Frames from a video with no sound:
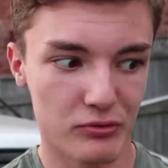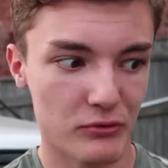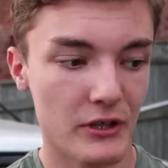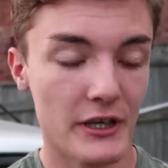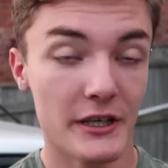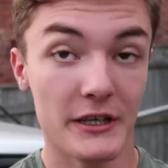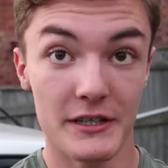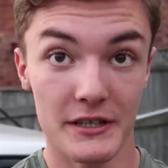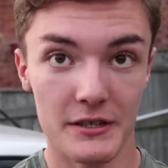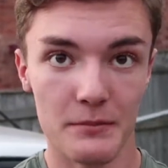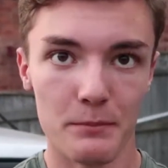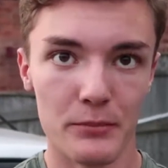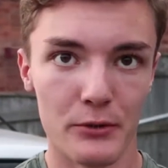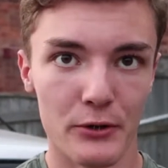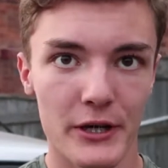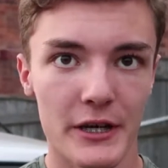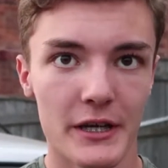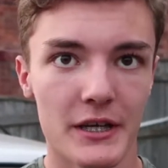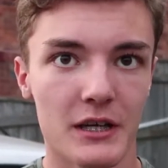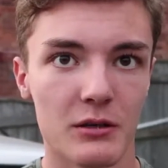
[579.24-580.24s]
it didn't
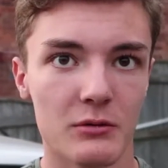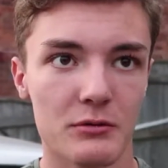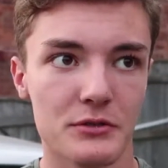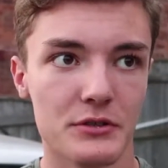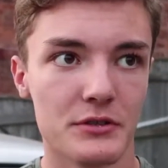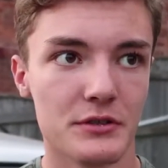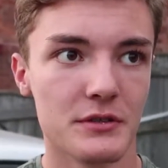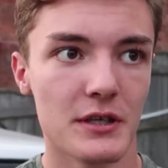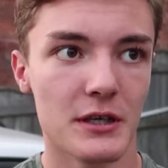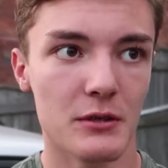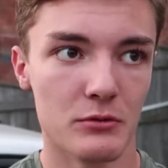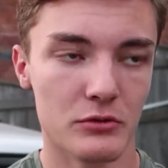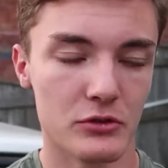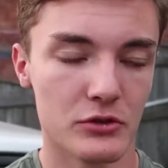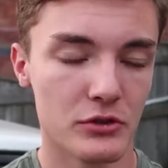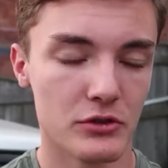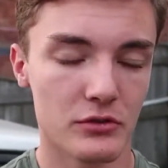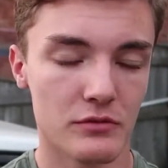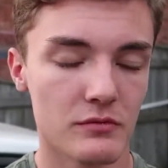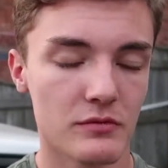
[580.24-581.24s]
break. I was
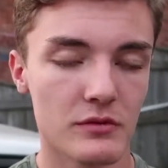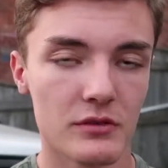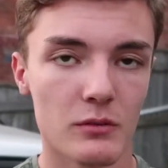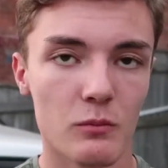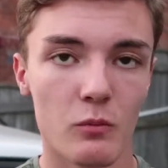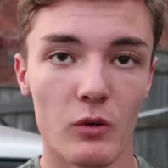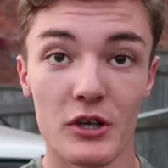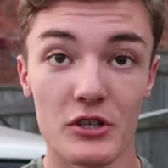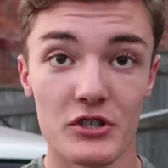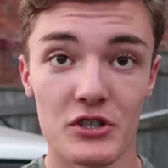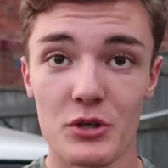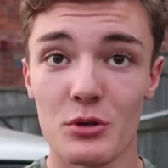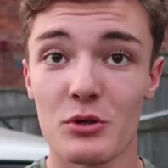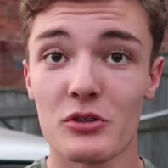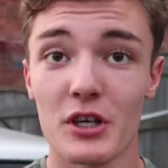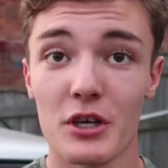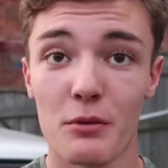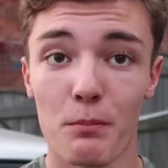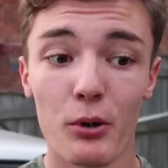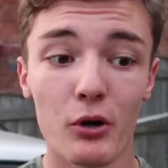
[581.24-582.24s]
as soon
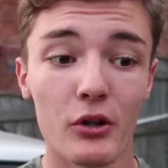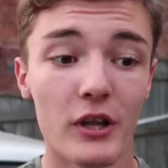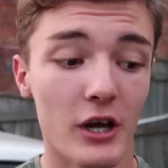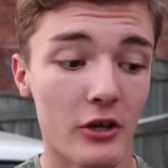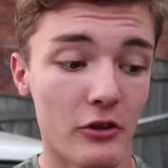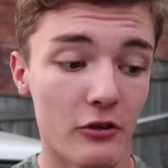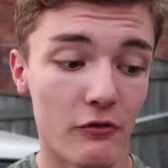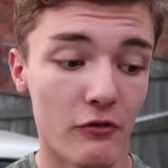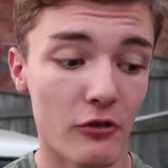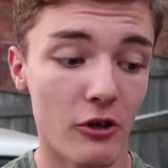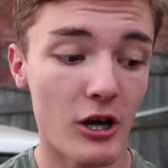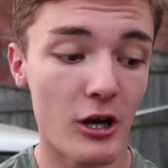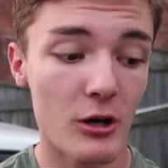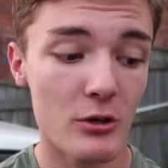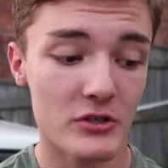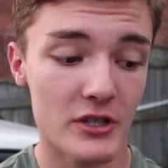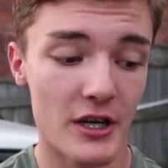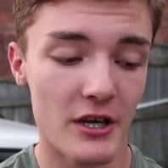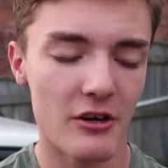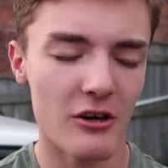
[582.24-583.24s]
as I put that on the floor, I
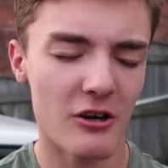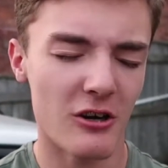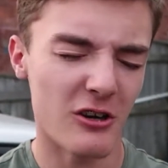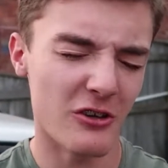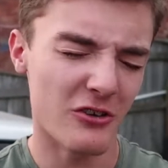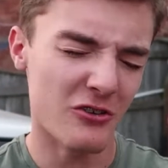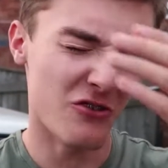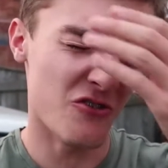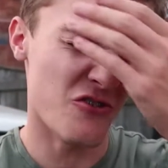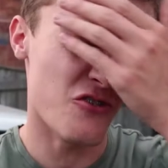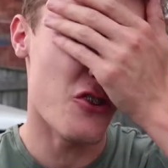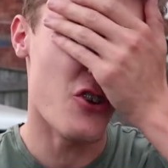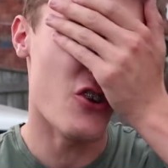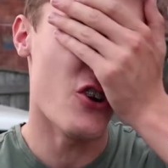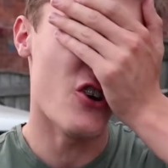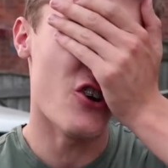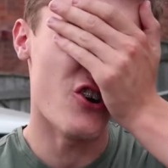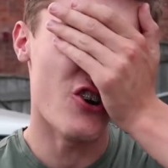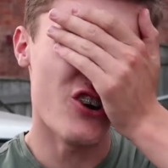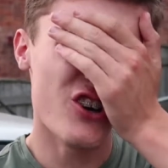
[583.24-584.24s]
was like, oh
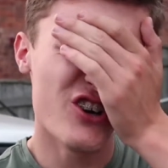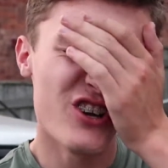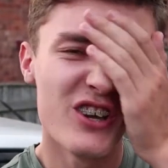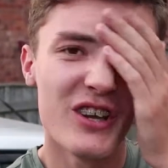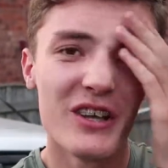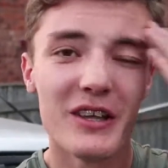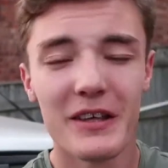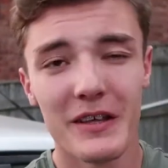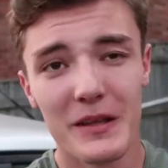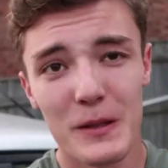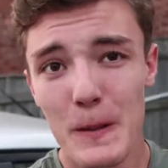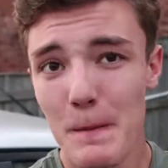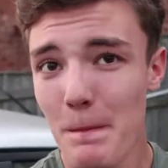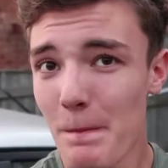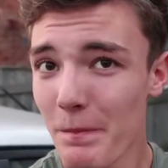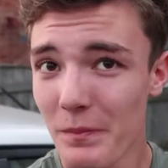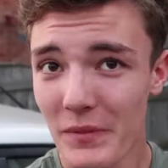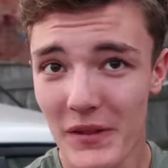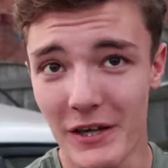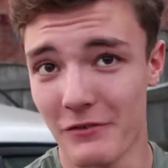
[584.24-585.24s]
no,
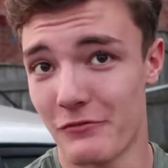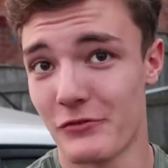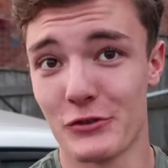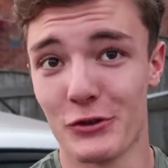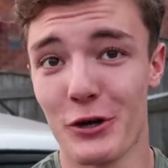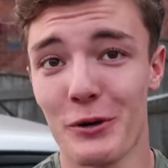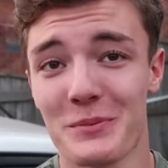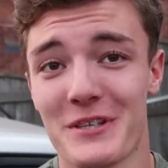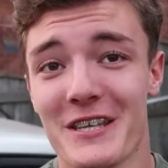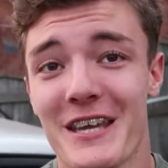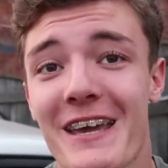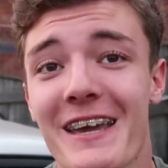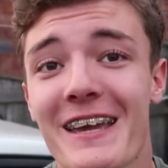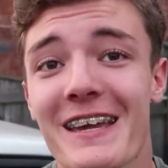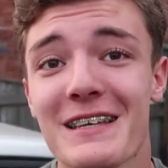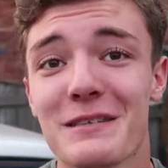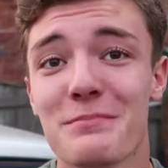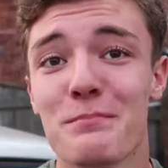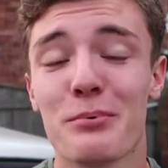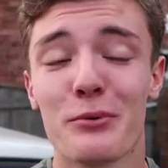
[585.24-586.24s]
I've dropped
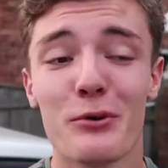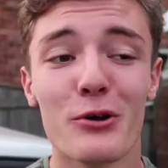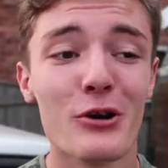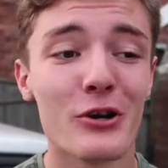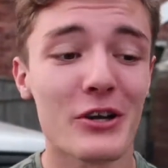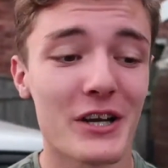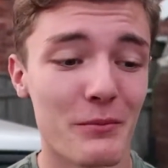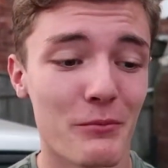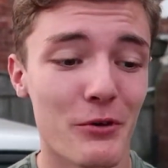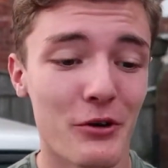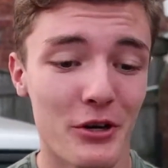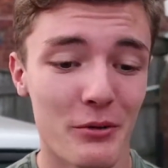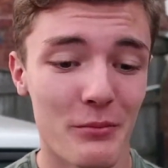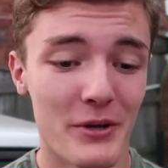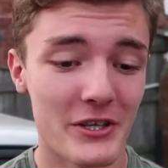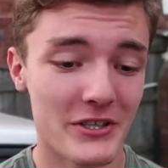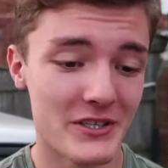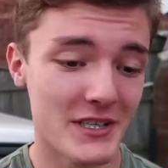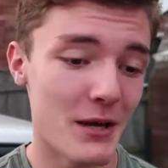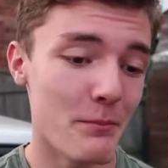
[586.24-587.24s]
it, it's broke, I'm not going to
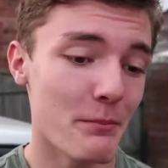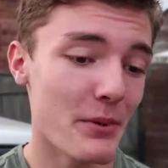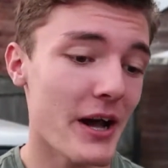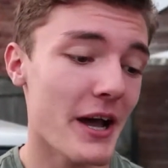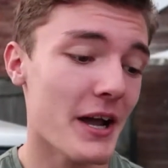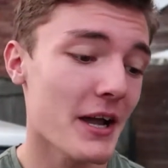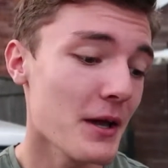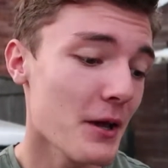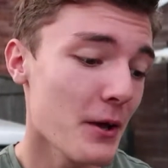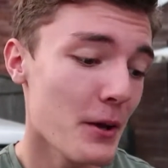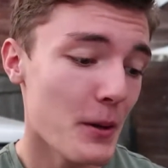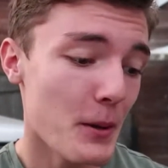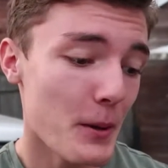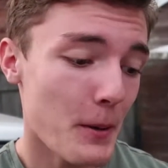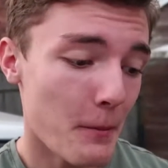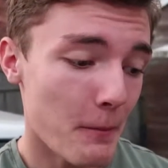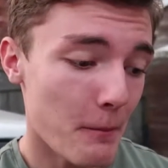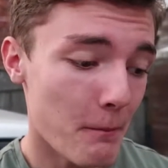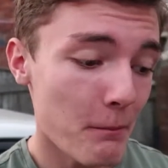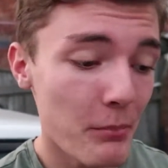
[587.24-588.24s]
be able to get back.
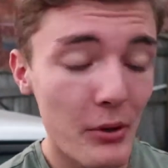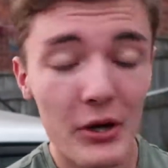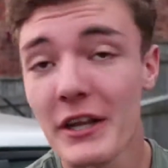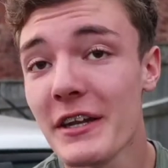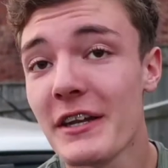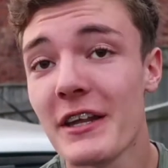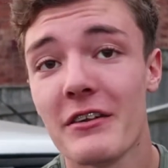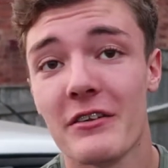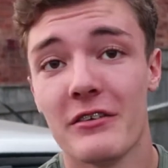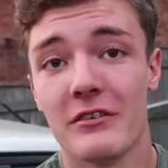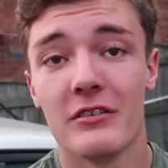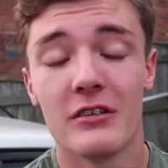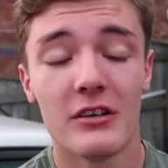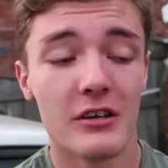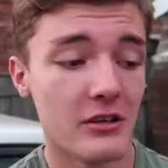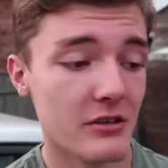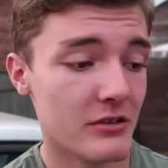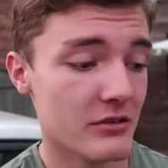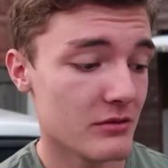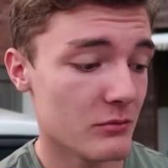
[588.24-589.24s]
But it didn't,
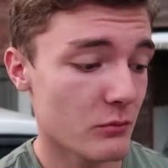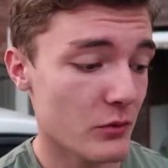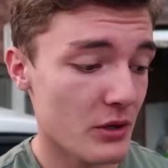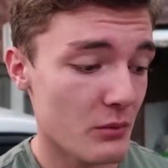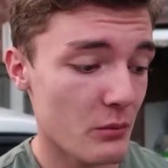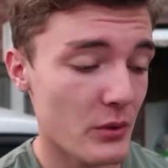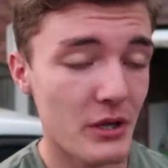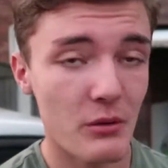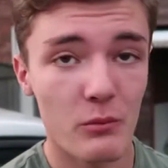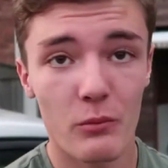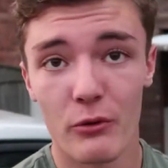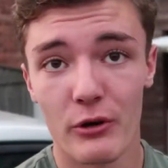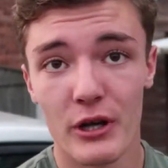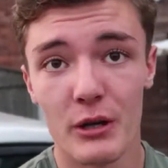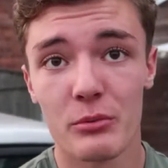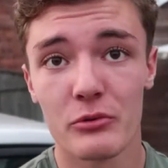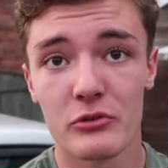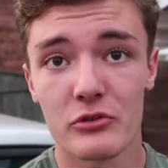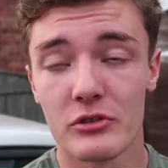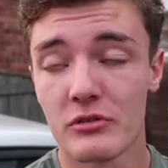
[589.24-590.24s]
and we were
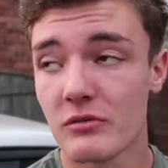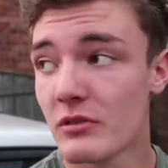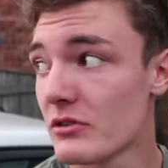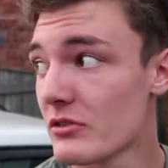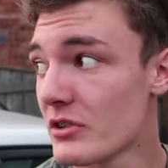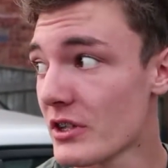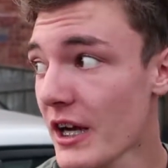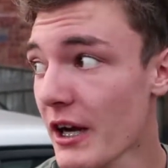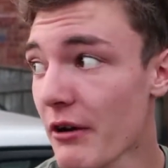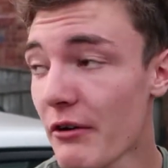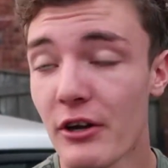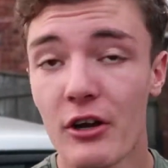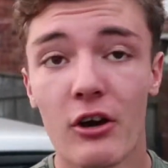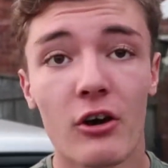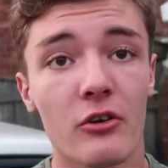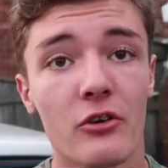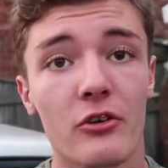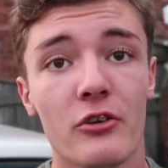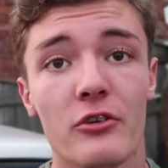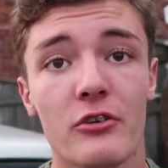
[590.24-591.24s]
able to carry
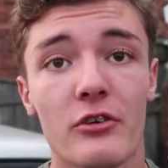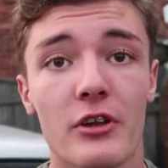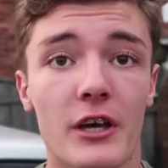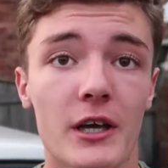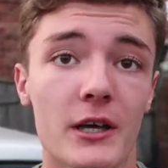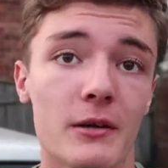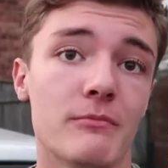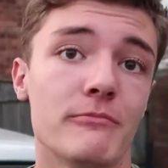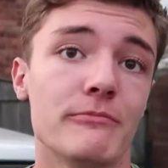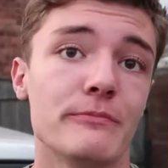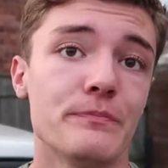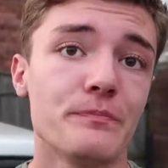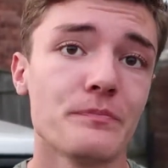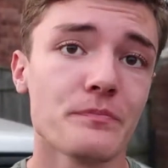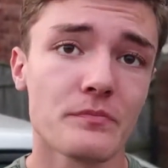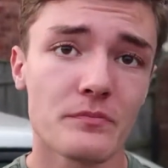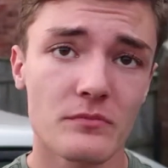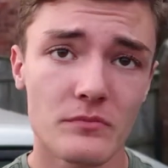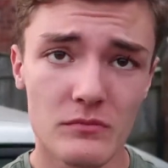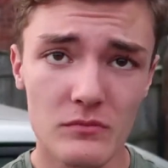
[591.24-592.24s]
on, and
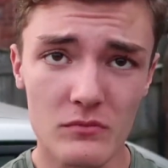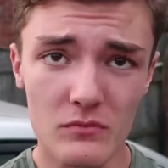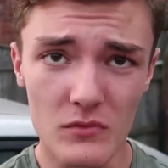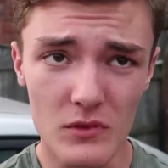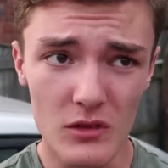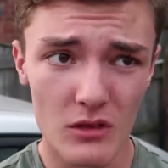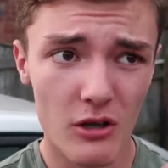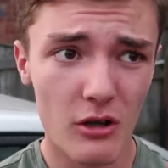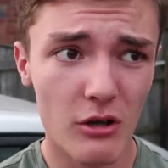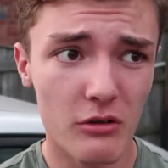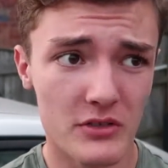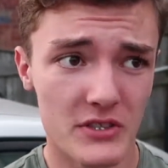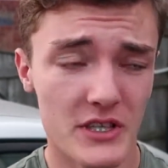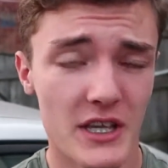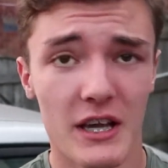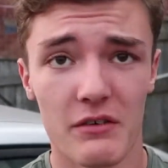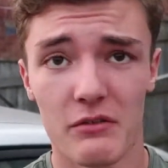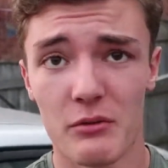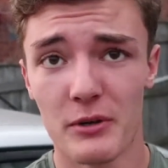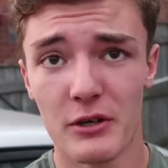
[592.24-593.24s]
obviously
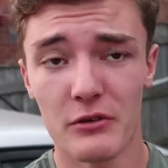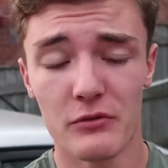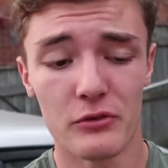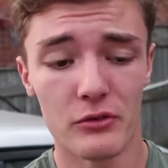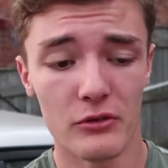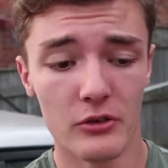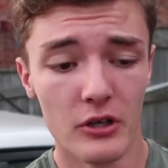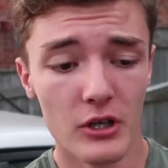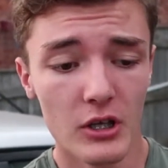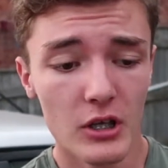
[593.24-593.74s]
have a bit of fun.